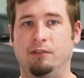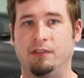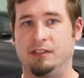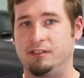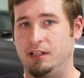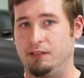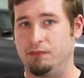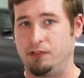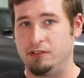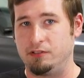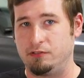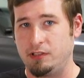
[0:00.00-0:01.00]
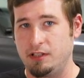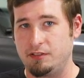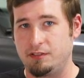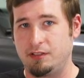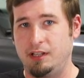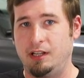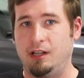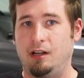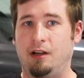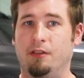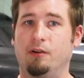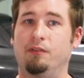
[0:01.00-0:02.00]
of a set of front struts,
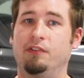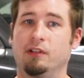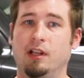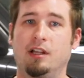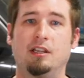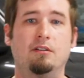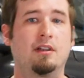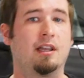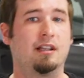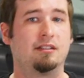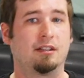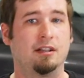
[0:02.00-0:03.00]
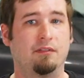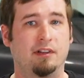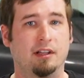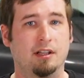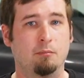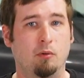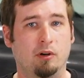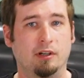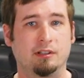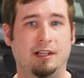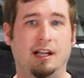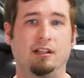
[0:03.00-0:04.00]
although if you're lucky, you can get significantly
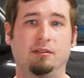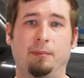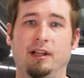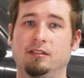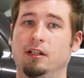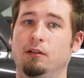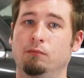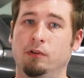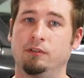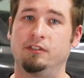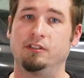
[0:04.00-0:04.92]
more. Kind of depends on the road